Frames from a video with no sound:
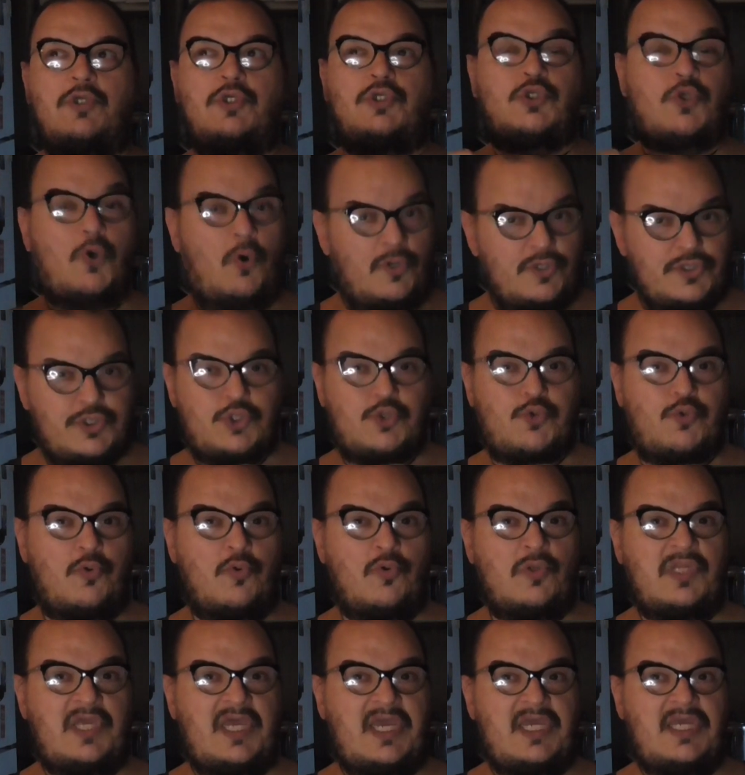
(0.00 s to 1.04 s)
yours
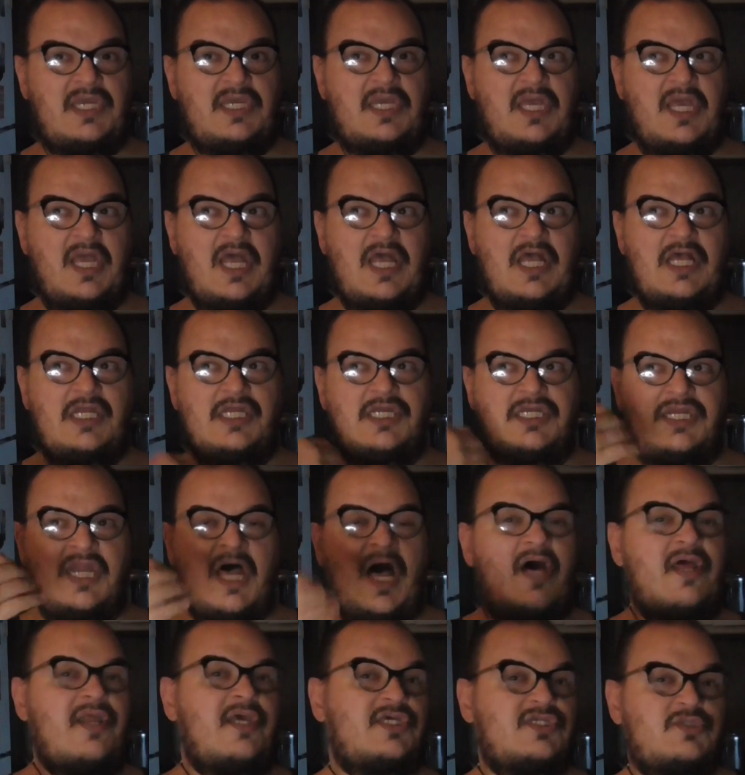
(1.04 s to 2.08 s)
truly
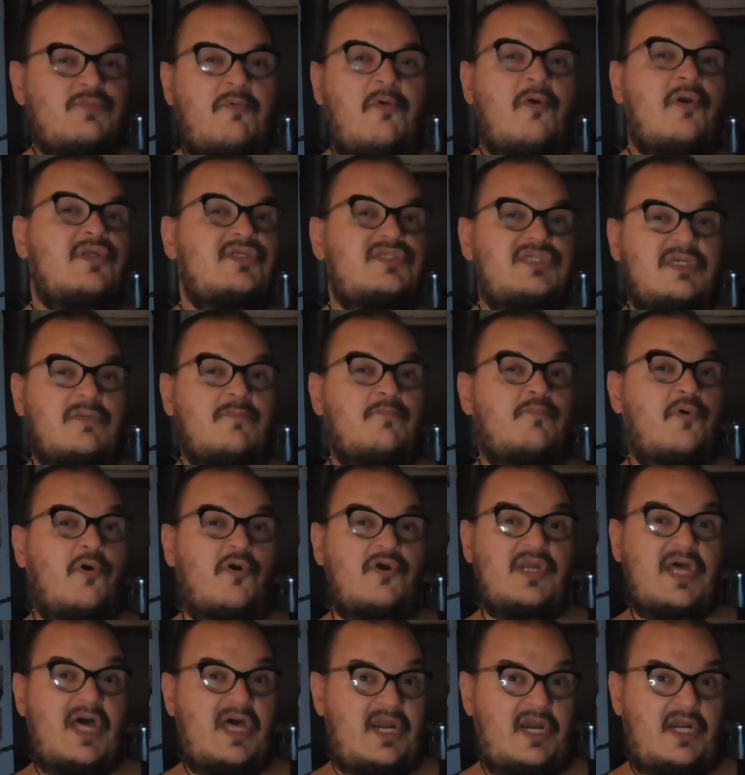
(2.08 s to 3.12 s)
not experiencing
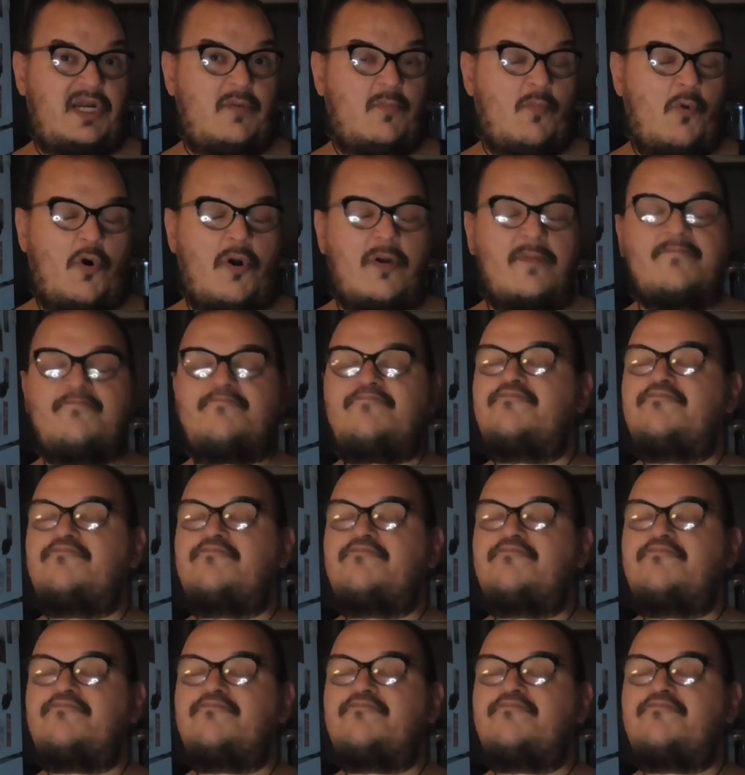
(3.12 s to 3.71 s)
burnout anymore.